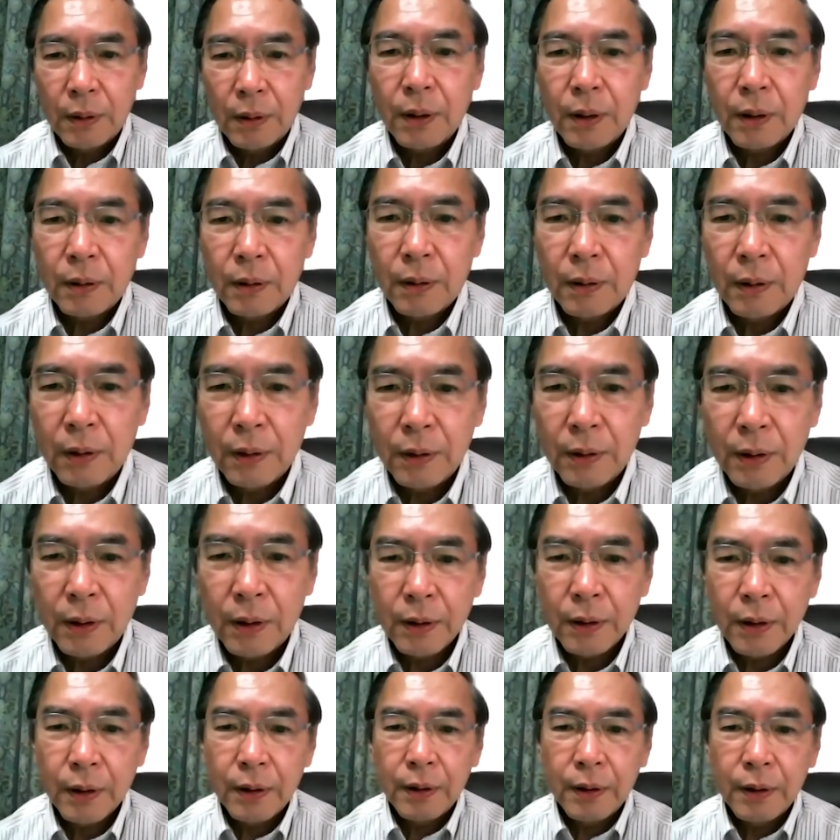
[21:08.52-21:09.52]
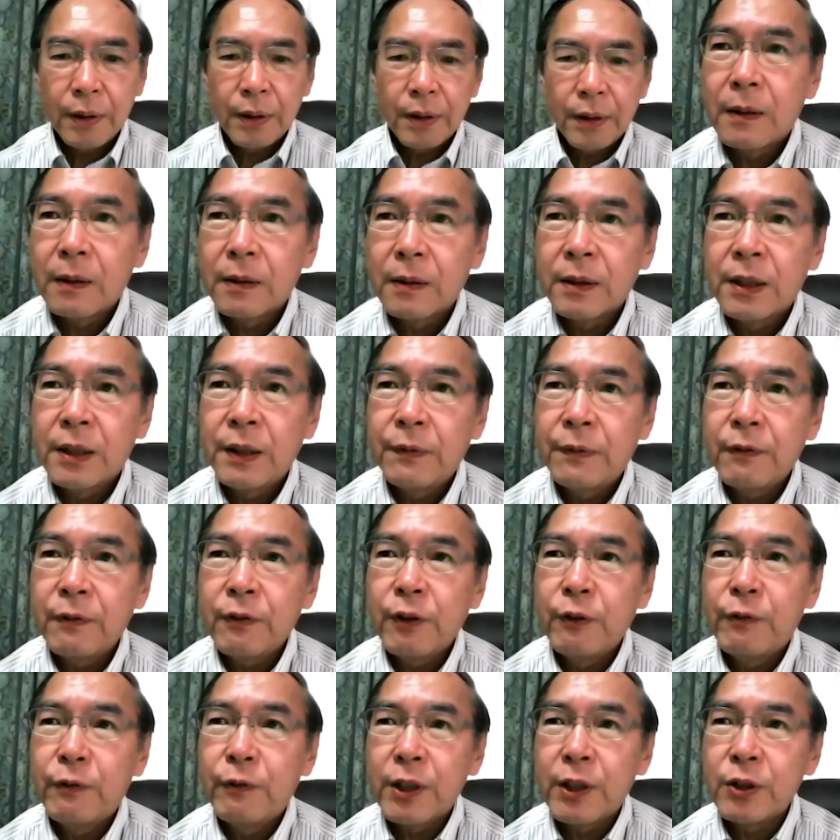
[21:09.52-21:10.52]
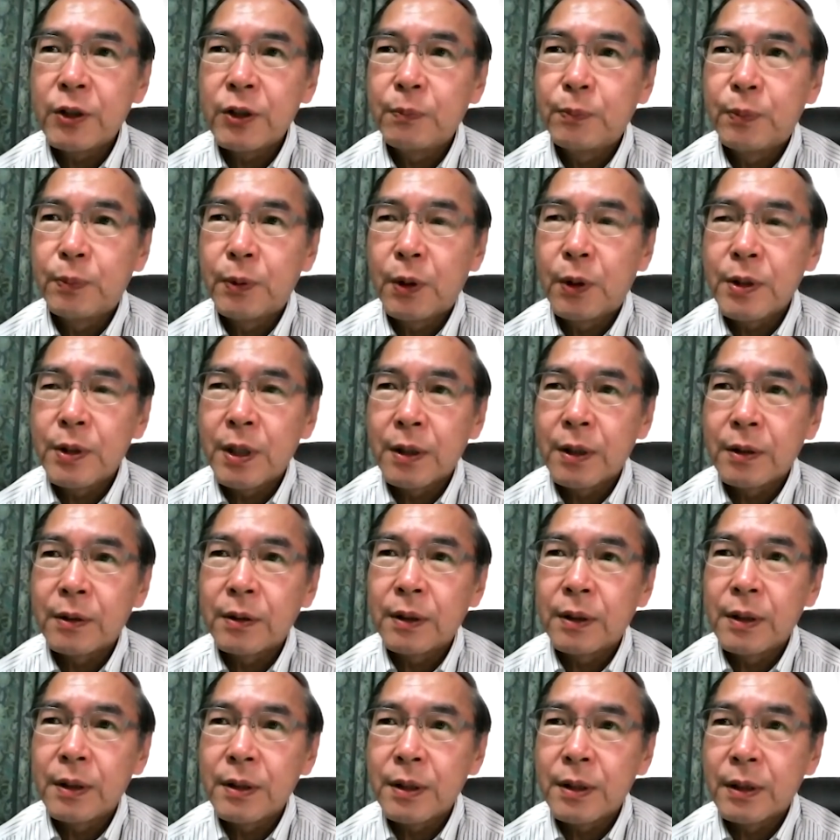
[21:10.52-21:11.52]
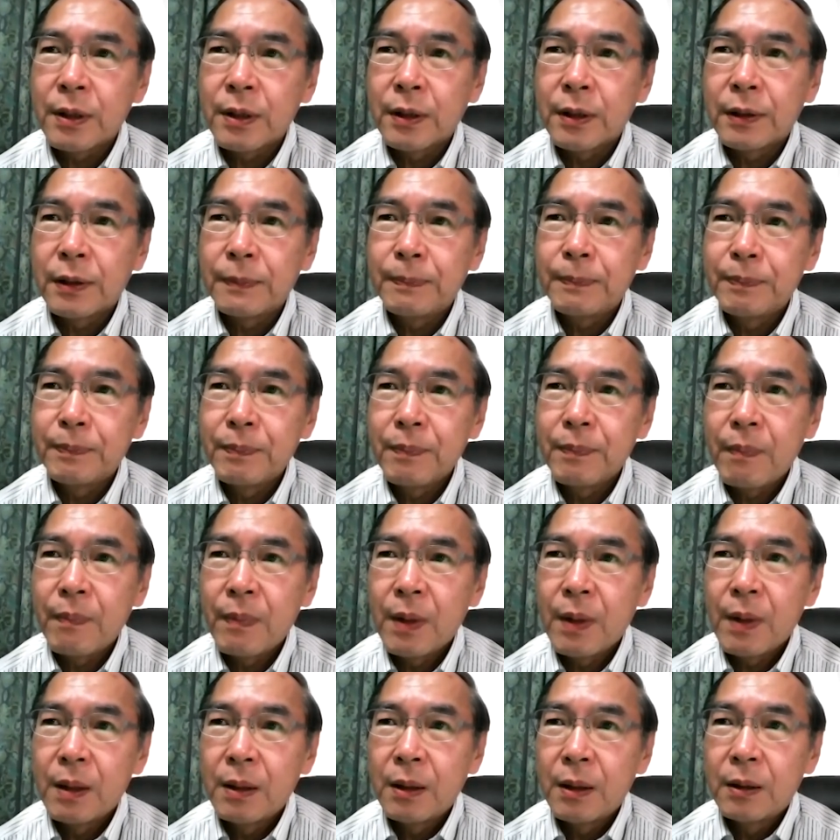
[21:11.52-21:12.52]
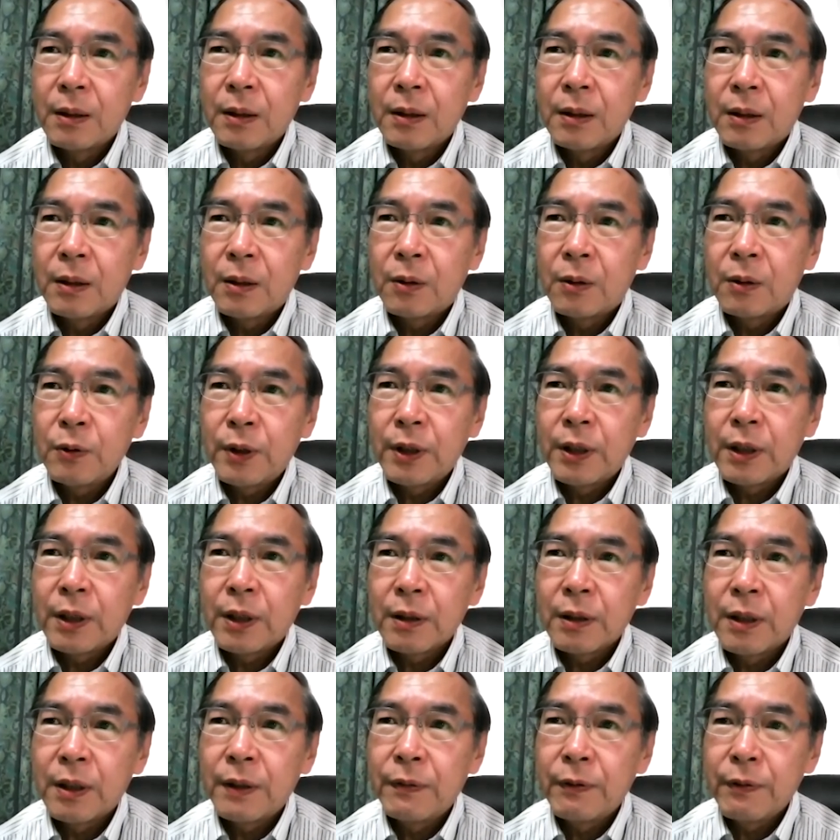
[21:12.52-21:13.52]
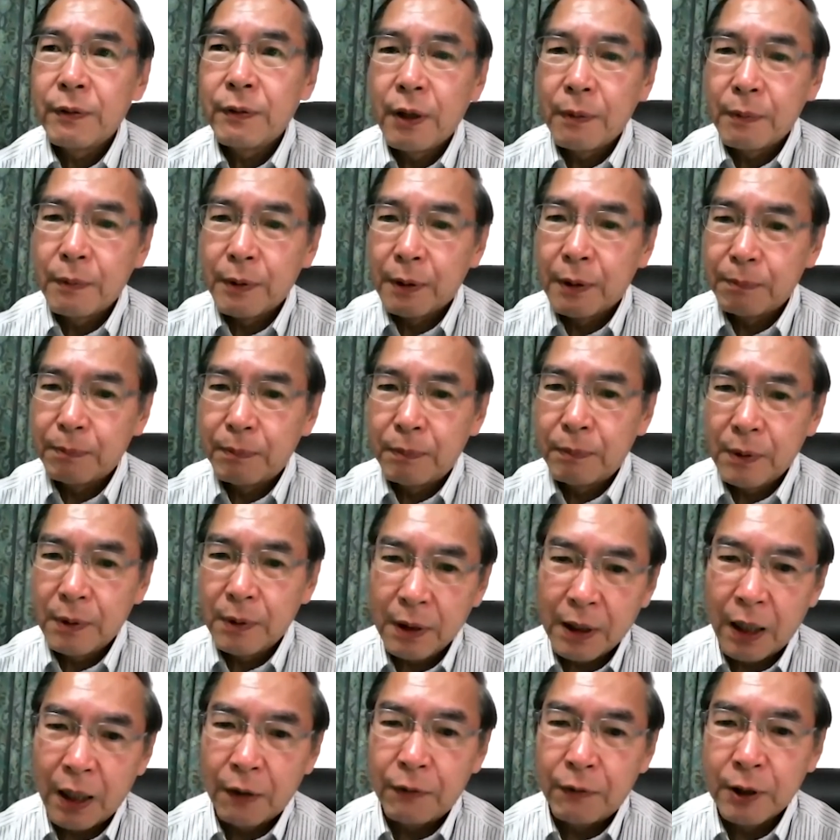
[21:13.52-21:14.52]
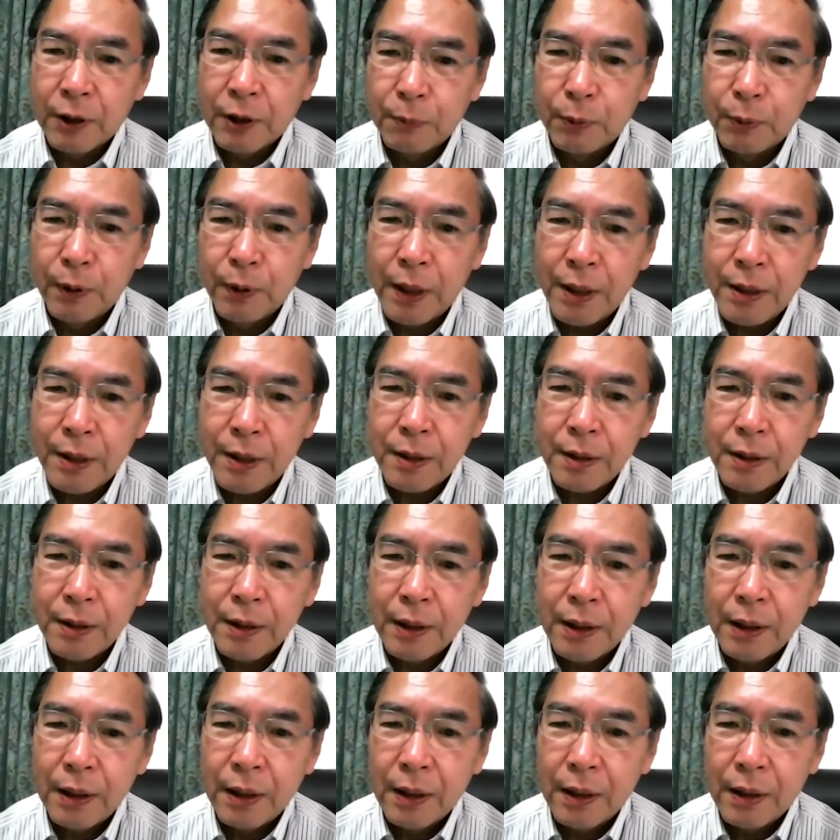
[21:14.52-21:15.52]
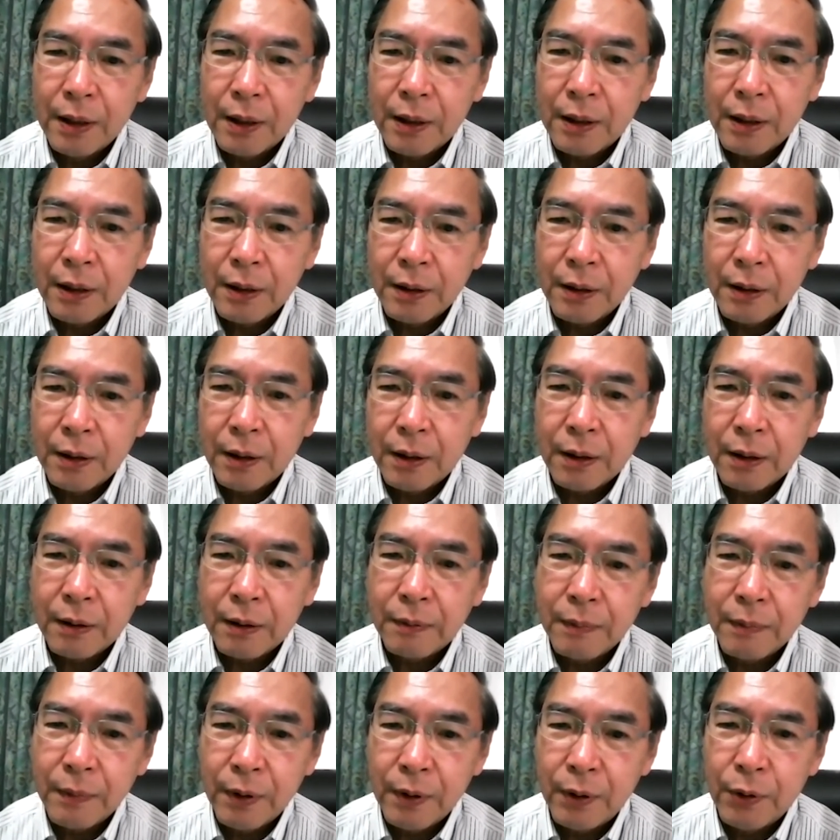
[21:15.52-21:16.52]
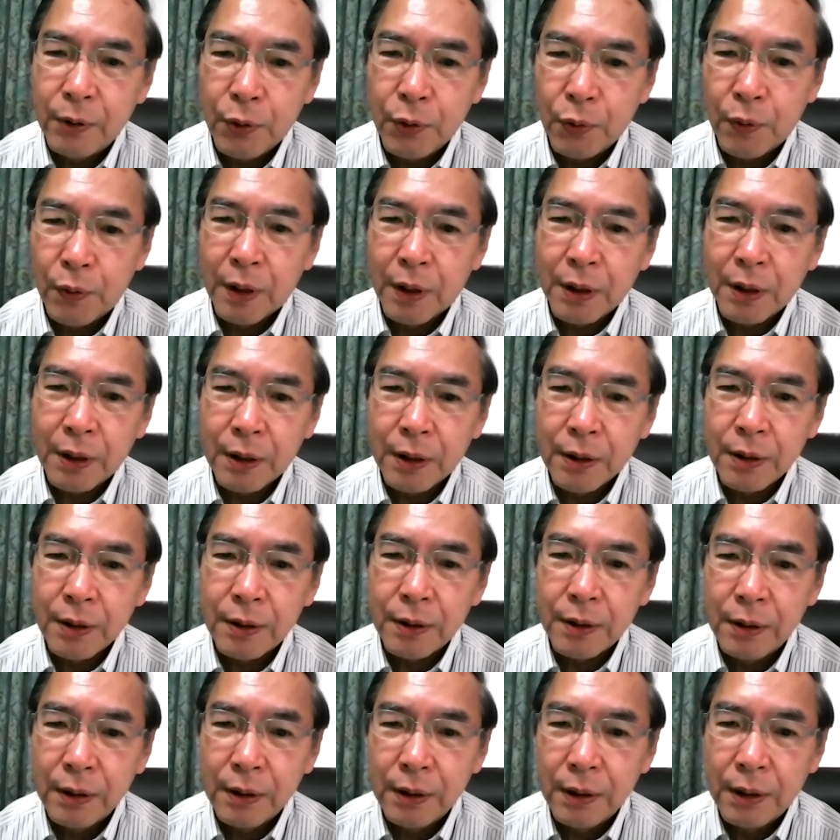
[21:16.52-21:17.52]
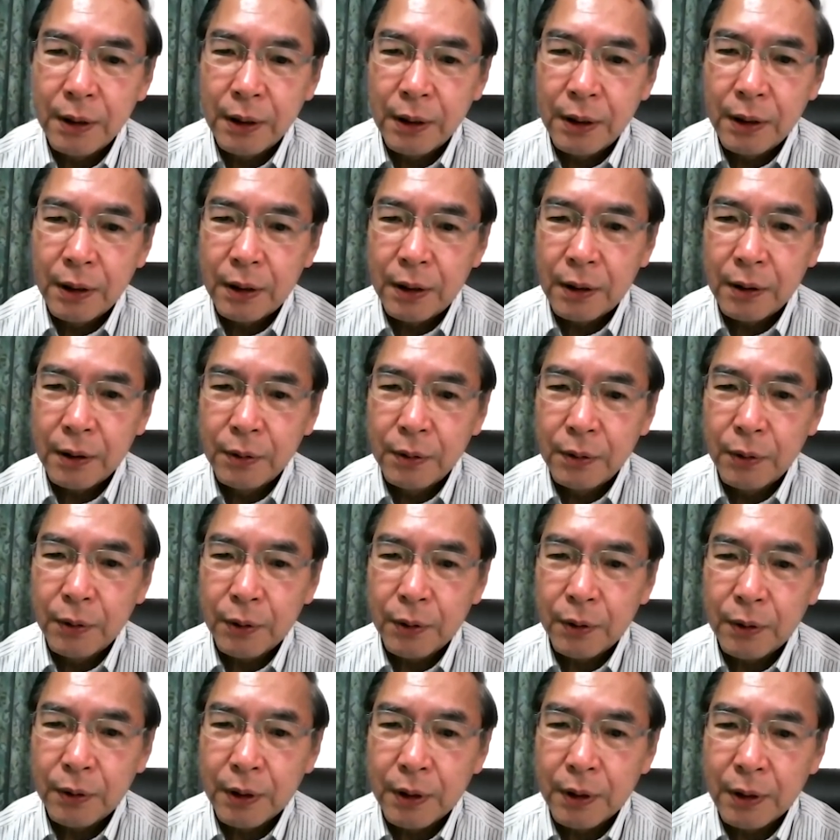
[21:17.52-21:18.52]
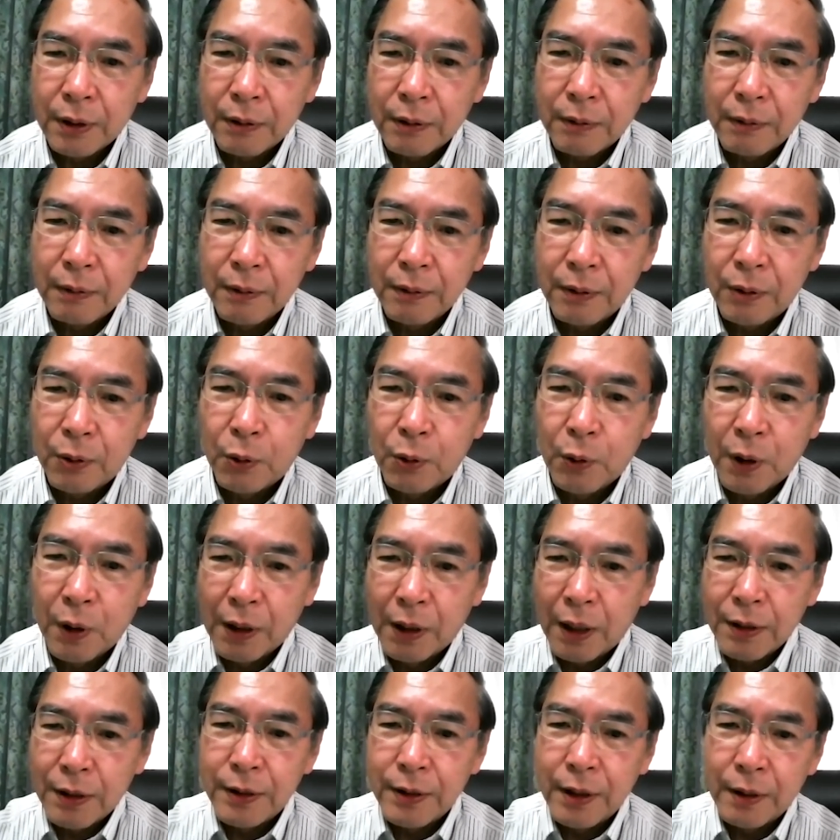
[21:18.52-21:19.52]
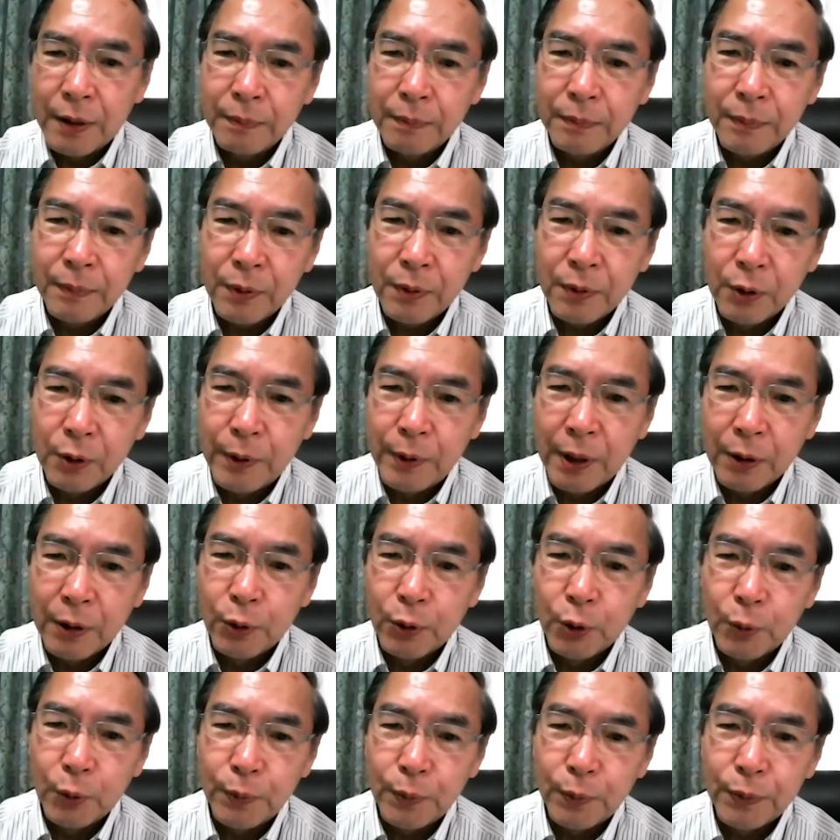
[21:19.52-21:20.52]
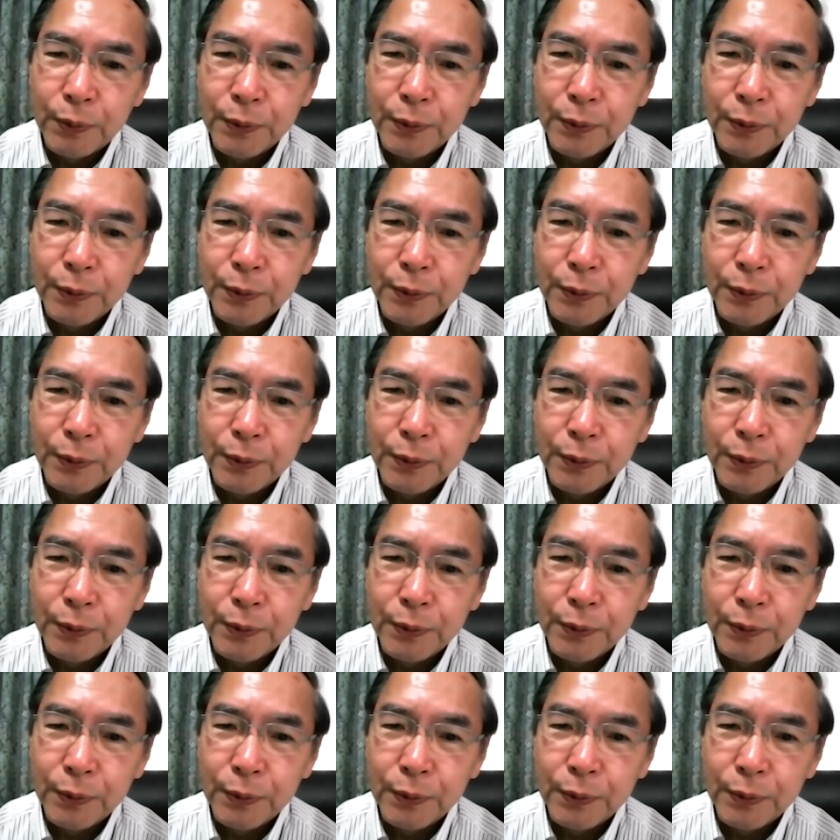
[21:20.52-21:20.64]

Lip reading: Yeah. Giving Ibasho project is only giving them a comfort place, and youth workers do not organize them to be a group.